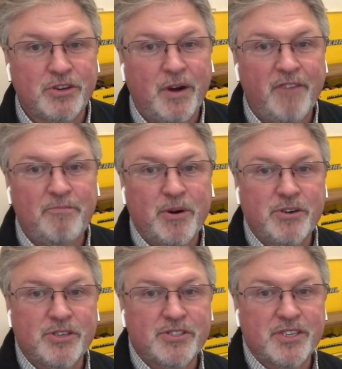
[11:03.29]
So I've
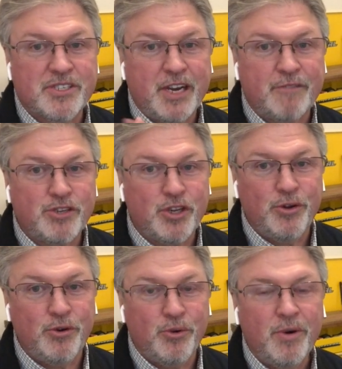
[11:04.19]
purchased a set of
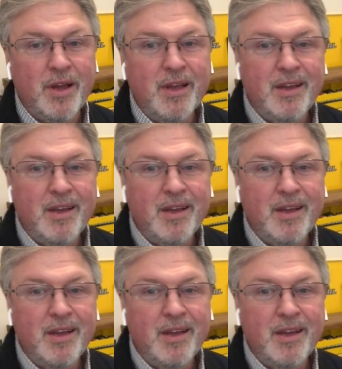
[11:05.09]
two,